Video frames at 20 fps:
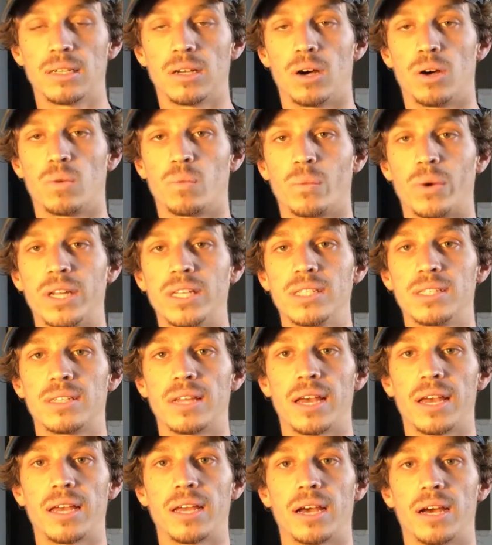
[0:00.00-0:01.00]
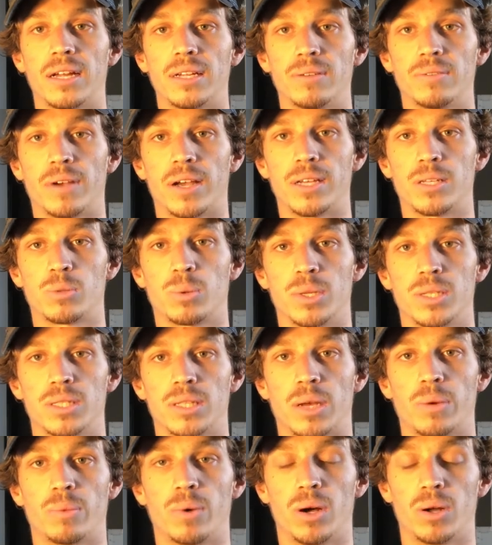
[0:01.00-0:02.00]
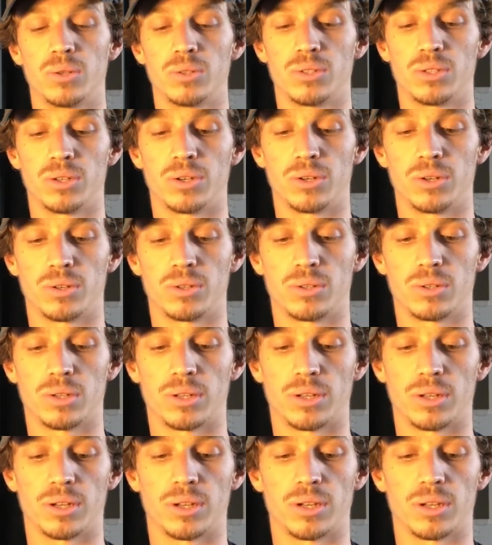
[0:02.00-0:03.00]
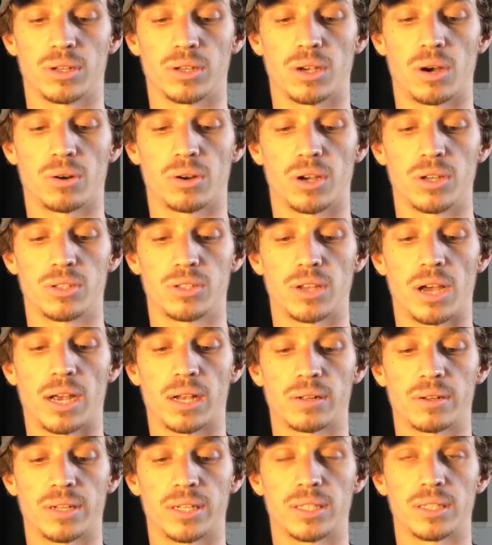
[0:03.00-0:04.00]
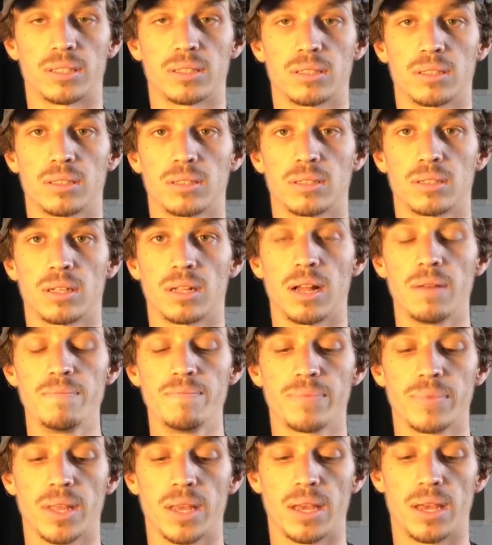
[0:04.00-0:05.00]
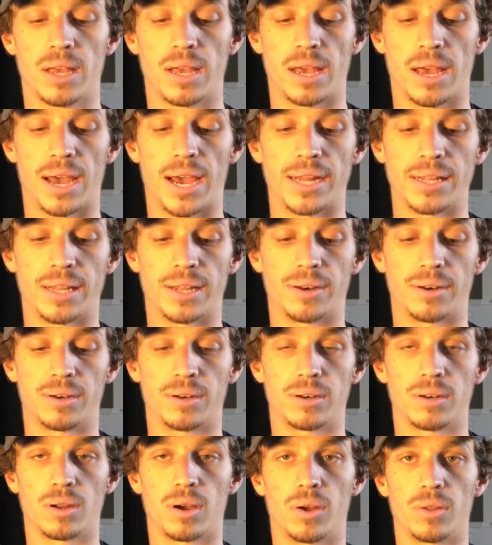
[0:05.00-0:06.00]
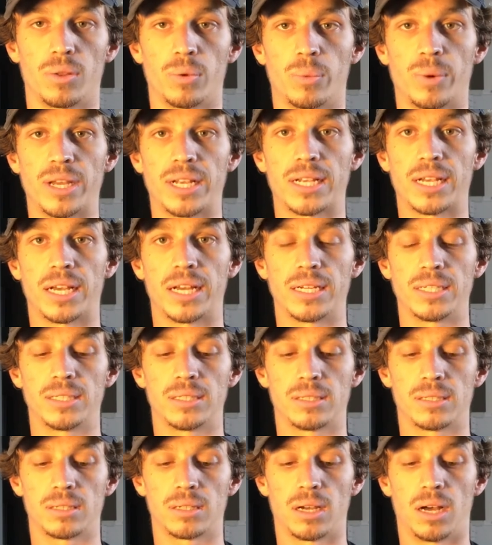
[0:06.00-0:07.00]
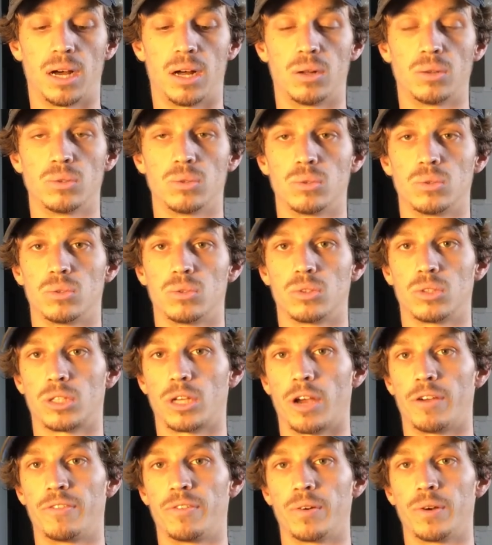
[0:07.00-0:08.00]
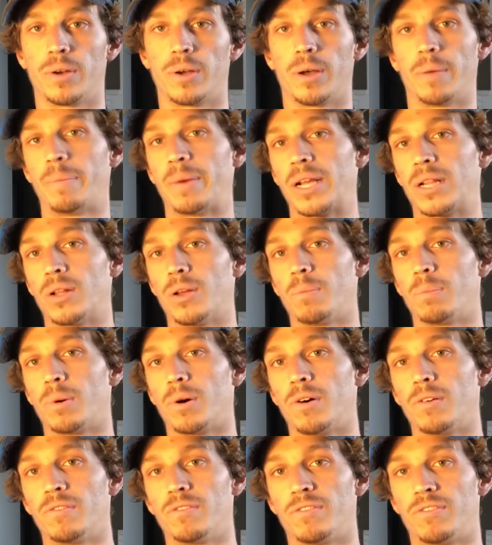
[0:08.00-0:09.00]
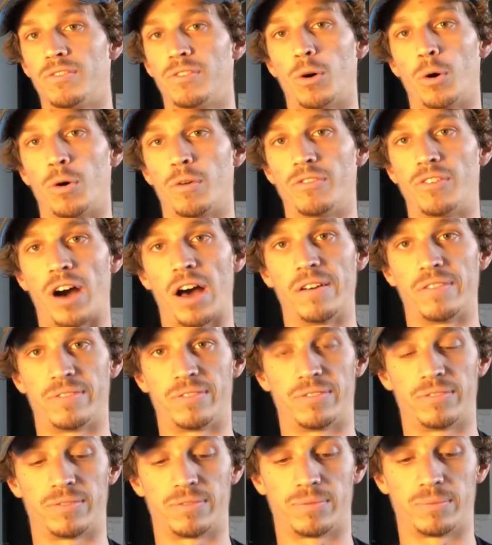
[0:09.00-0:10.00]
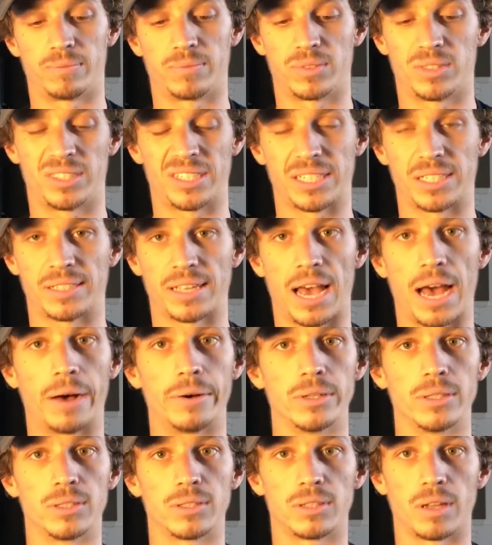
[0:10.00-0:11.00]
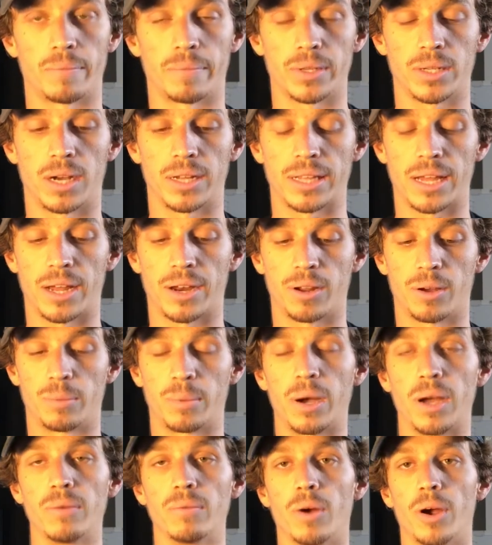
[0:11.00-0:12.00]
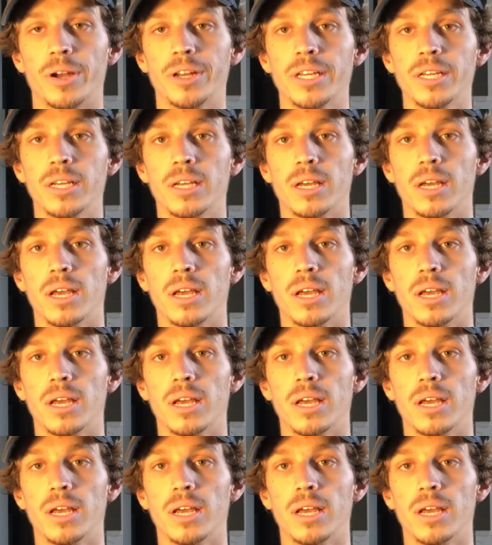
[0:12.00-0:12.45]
On Wednesday, I race Wednesday Worlds at the Gold Coast Cycling Club, and then on the weekend, I'll go for a big loop of four, five, six hours, something like that, on my roadie